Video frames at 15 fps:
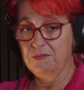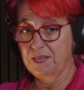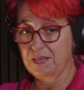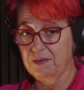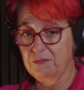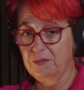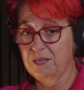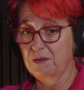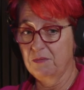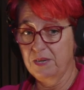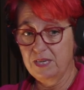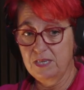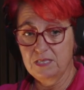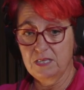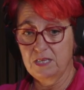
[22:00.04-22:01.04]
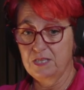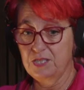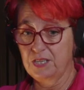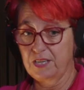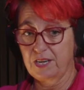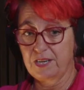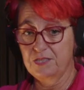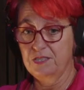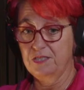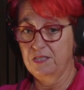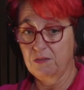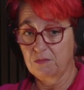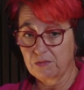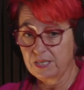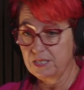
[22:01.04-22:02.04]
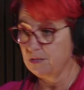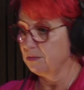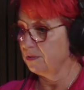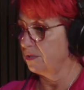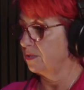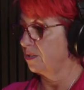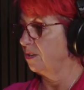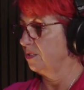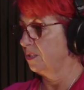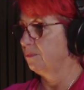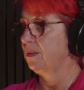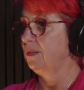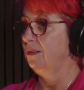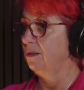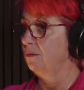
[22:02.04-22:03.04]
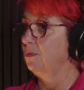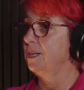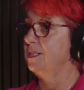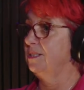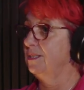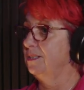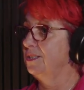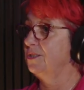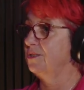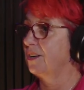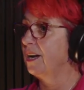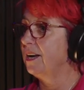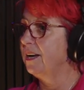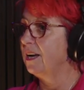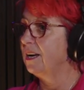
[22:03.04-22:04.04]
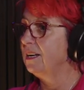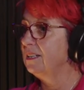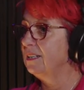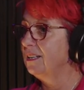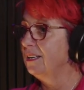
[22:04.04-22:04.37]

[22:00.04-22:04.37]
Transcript: that when I went into education in a resources hotspot like Western Australia,